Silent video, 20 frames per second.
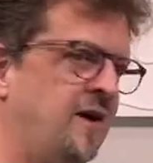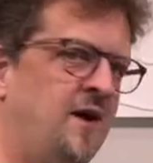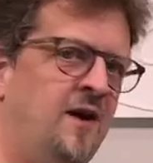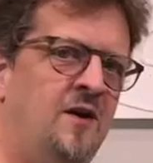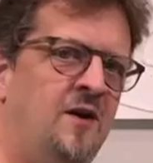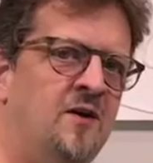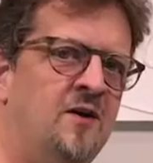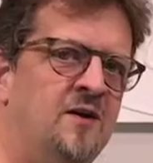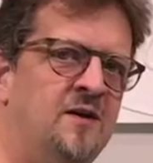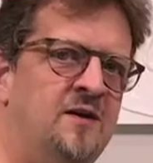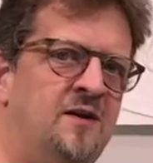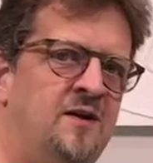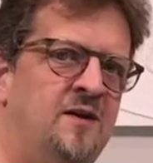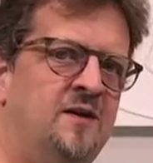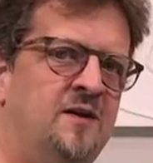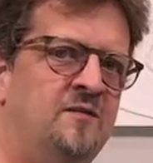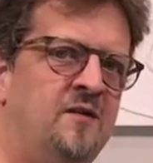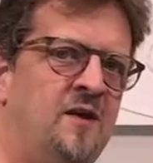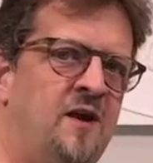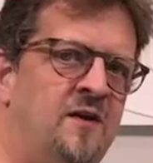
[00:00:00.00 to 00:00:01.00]
hierarchy
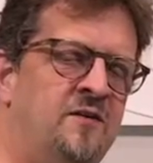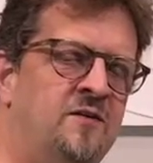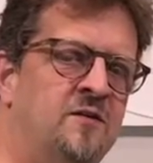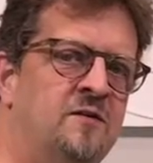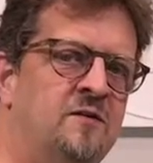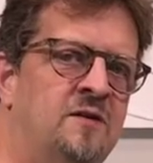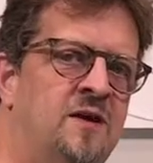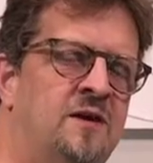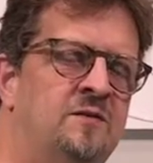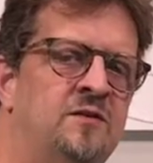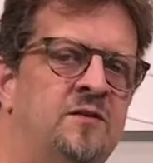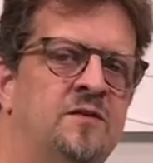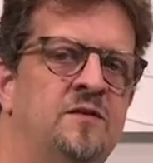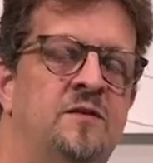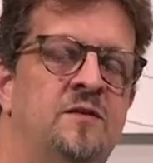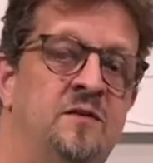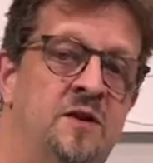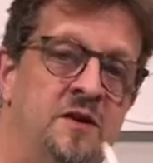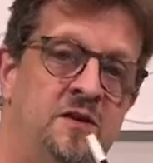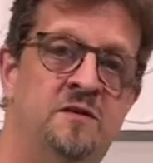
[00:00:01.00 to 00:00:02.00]
of logical levels,
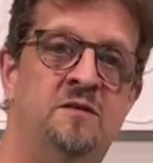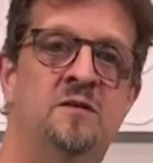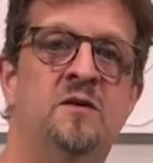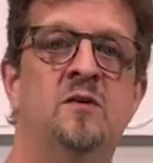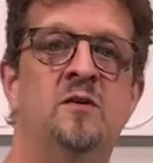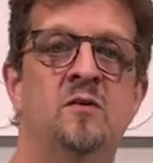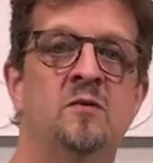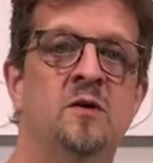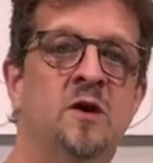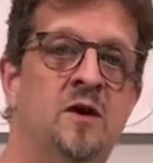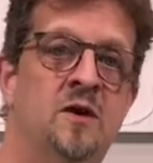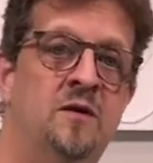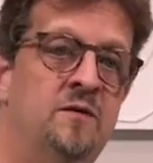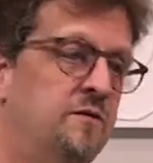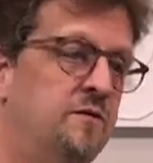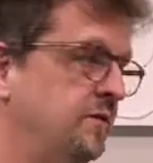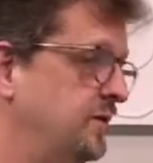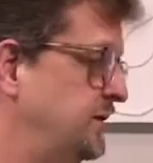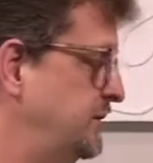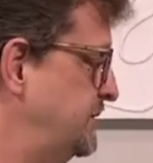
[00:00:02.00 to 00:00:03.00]
you need to know
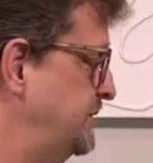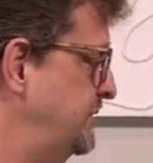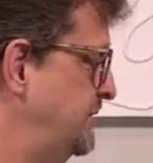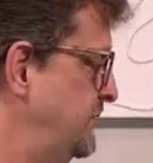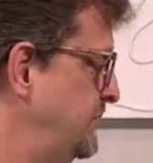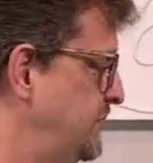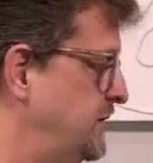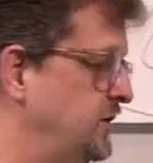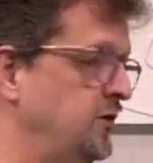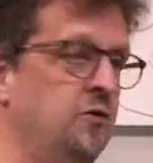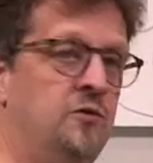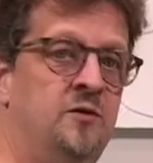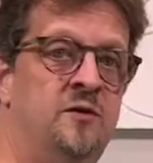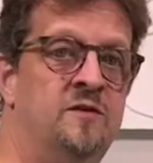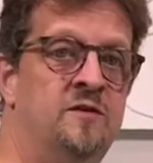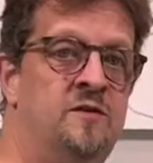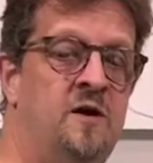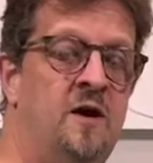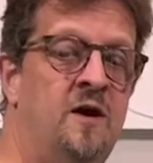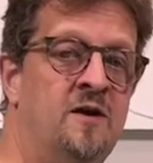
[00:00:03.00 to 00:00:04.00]
uh, who
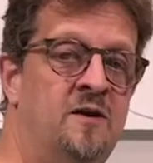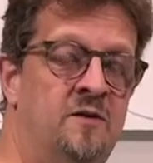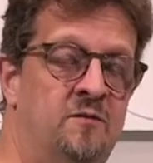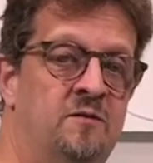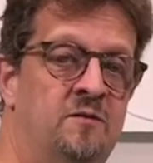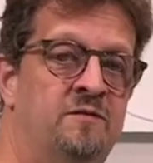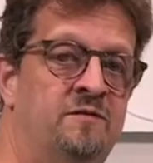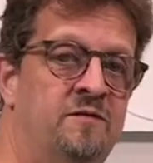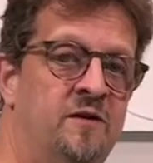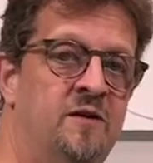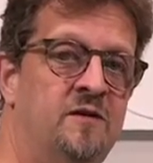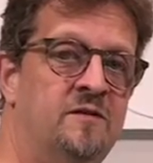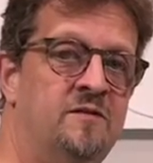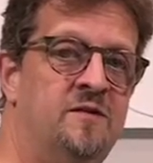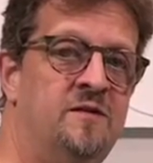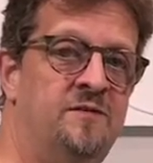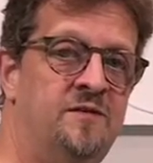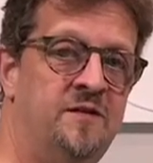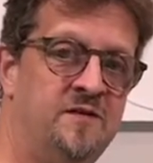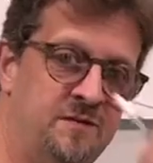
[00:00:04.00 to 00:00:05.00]
you're talking with
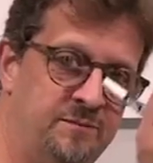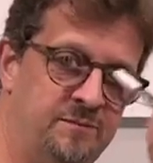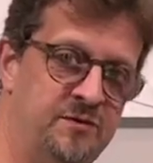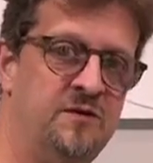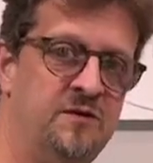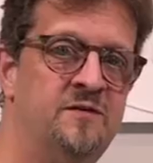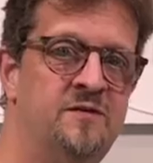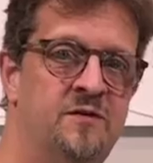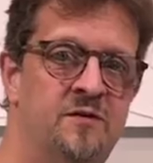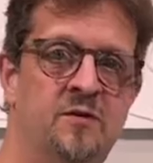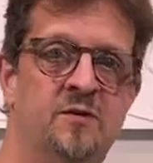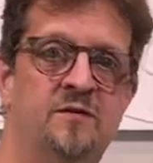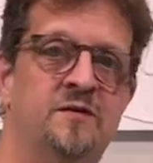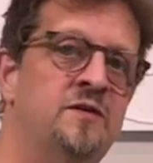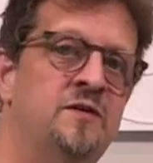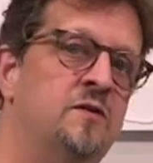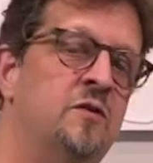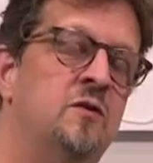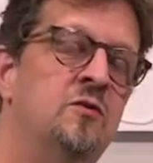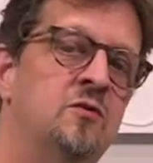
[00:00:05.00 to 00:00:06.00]
first, if it's a person or if
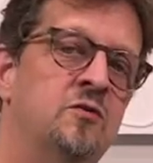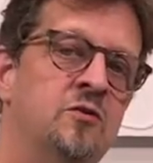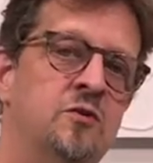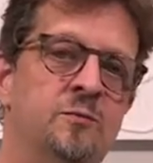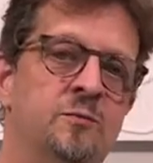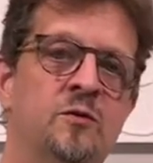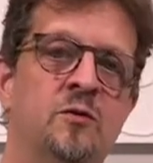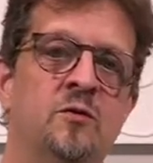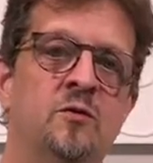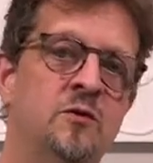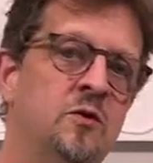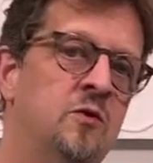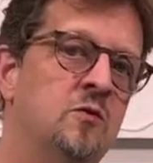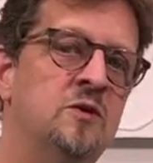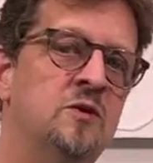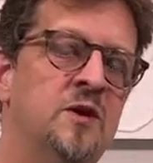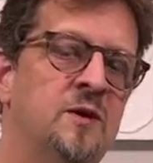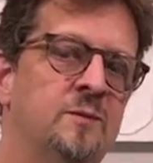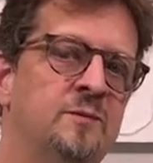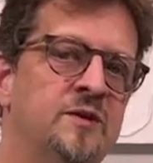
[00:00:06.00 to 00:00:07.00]
it's a whole group or a whole
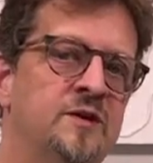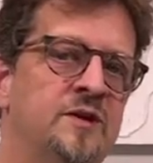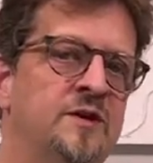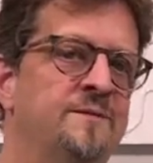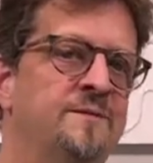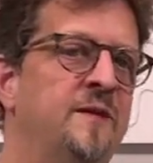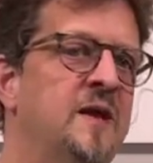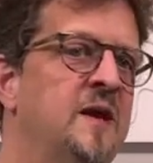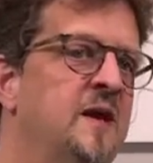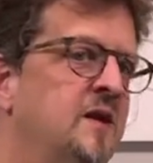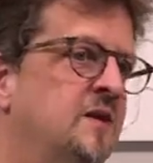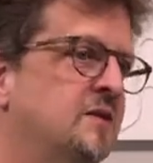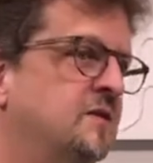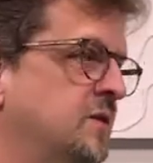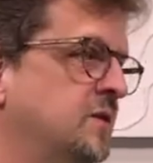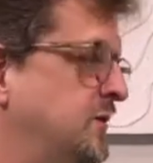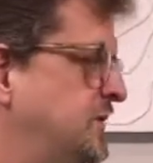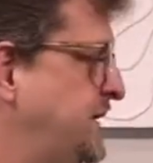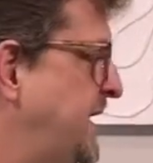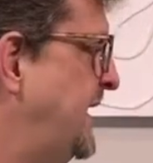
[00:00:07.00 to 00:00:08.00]
company.
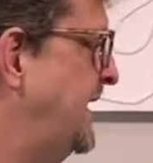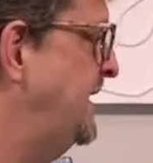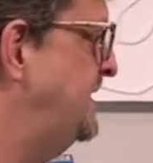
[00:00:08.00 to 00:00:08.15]
So that